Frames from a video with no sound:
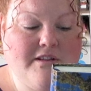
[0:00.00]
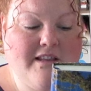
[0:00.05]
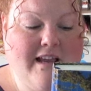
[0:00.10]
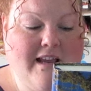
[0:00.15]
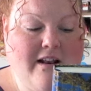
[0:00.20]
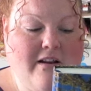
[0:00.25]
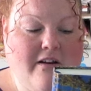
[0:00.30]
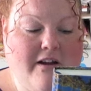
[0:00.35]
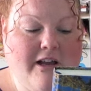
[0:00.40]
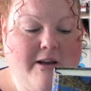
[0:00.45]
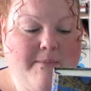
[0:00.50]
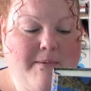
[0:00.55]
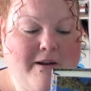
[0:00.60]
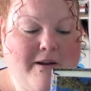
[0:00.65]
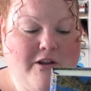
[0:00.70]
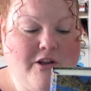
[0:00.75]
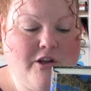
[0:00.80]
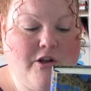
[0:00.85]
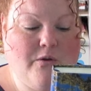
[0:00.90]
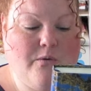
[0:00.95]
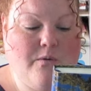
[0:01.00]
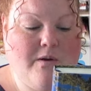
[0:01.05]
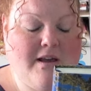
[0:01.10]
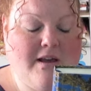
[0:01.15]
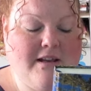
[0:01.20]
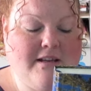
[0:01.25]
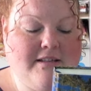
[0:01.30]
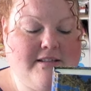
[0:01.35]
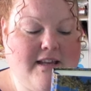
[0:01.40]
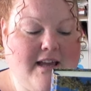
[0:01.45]
do they like about you,
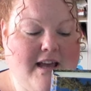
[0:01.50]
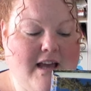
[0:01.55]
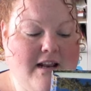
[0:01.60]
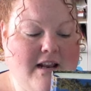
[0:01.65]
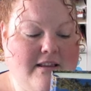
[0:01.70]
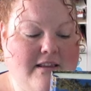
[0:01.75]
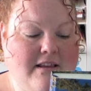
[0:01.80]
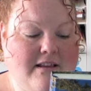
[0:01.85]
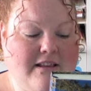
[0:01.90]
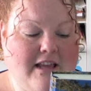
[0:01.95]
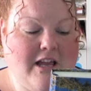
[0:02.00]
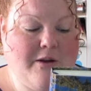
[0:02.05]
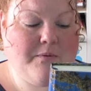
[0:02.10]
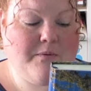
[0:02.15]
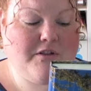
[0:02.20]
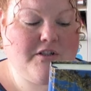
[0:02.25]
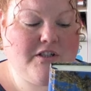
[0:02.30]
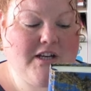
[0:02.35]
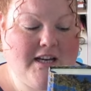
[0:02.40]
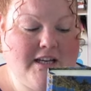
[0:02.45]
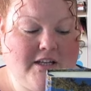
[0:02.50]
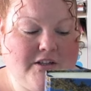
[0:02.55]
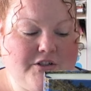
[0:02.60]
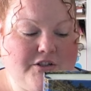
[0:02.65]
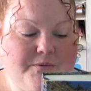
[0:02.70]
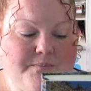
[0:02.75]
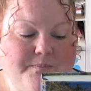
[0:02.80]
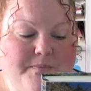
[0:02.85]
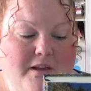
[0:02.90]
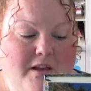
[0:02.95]
and is there anything they would
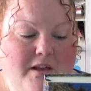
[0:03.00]
change?